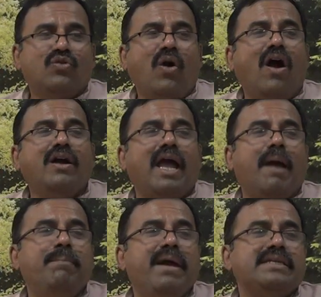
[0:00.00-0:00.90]
thought
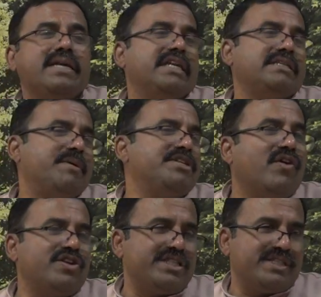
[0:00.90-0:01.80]
appears and disappears in
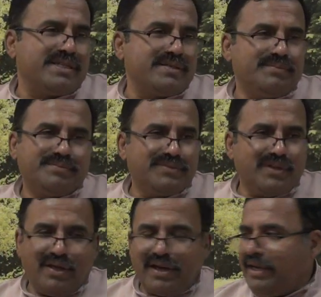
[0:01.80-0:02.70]
consciousness
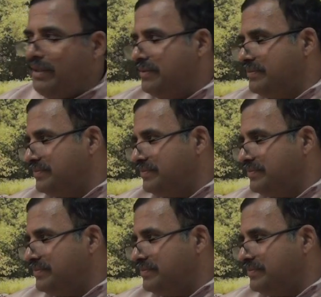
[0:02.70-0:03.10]
right